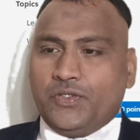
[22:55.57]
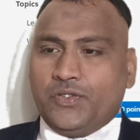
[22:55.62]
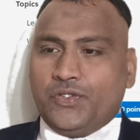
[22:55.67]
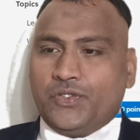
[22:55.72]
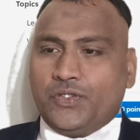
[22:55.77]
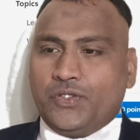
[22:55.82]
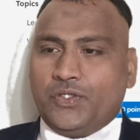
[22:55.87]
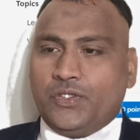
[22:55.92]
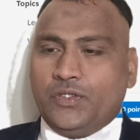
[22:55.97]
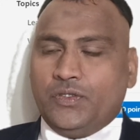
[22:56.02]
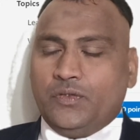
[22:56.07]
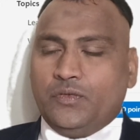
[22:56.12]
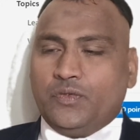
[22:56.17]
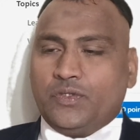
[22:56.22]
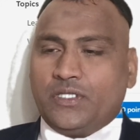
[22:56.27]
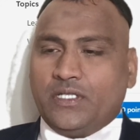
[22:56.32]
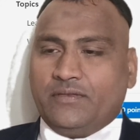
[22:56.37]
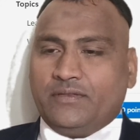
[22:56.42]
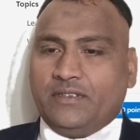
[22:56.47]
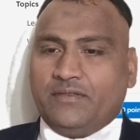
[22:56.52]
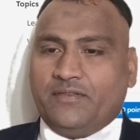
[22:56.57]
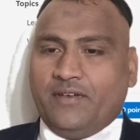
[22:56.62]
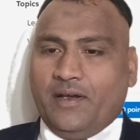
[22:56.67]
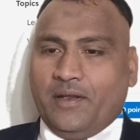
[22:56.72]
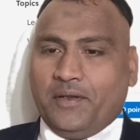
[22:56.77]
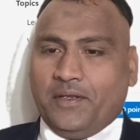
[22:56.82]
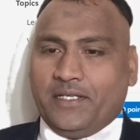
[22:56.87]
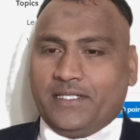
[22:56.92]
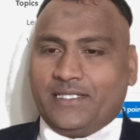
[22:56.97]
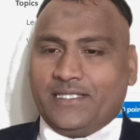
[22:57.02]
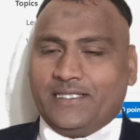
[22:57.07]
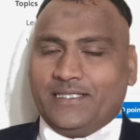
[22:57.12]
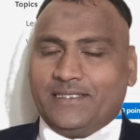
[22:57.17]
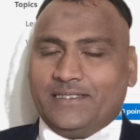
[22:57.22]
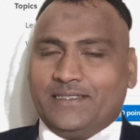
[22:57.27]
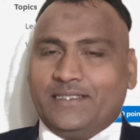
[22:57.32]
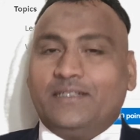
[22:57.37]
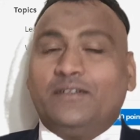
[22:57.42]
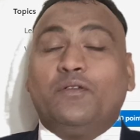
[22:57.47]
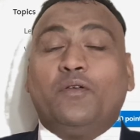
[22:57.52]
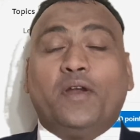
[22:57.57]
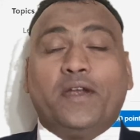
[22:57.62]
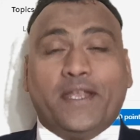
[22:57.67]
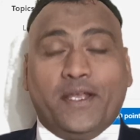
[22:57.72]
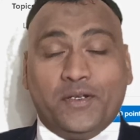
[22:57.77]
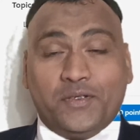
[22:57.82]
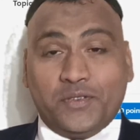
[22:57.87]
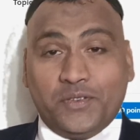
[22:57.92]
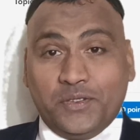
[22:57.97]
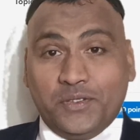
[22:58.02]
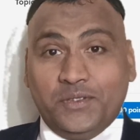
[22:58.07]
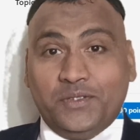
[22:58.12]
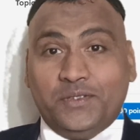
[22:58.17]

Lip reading: you should do which of the following? What you have to